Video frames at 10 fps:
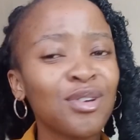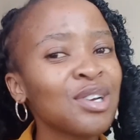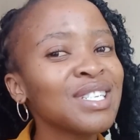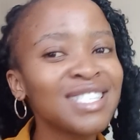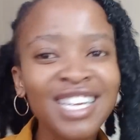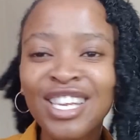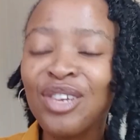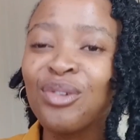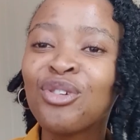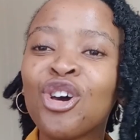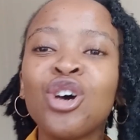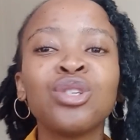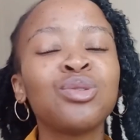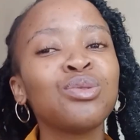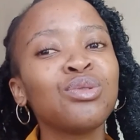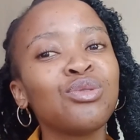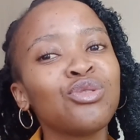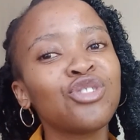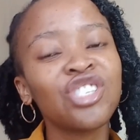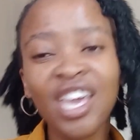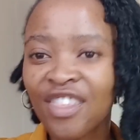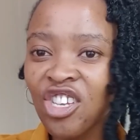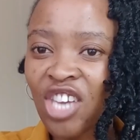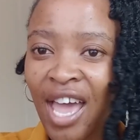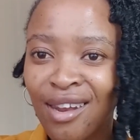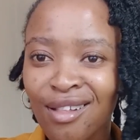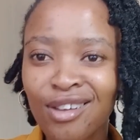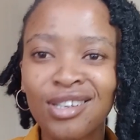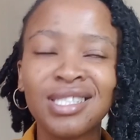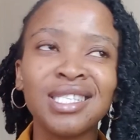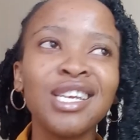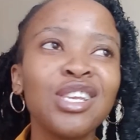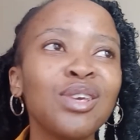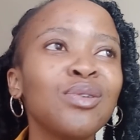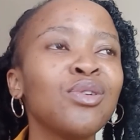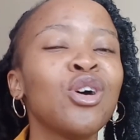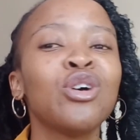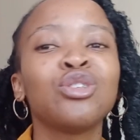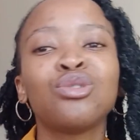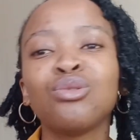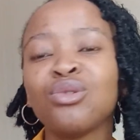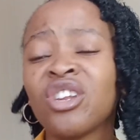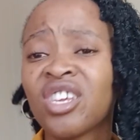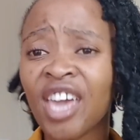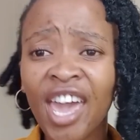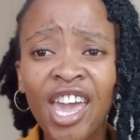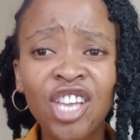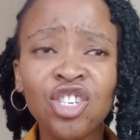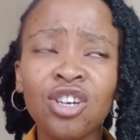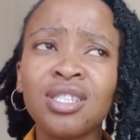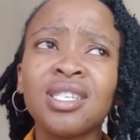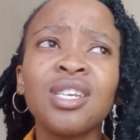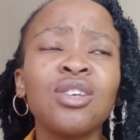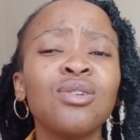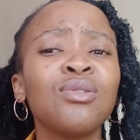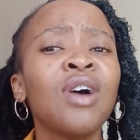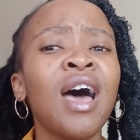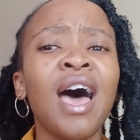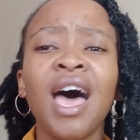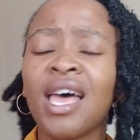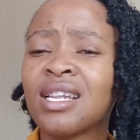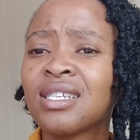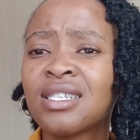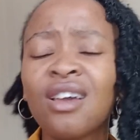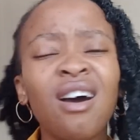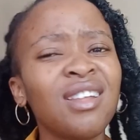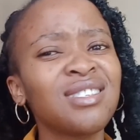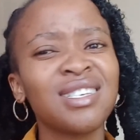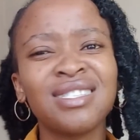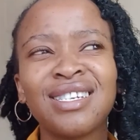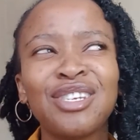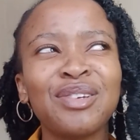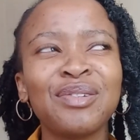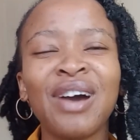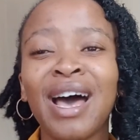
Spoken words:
Continue to share the channel, continue to engage, continue, and yeah, let's continue.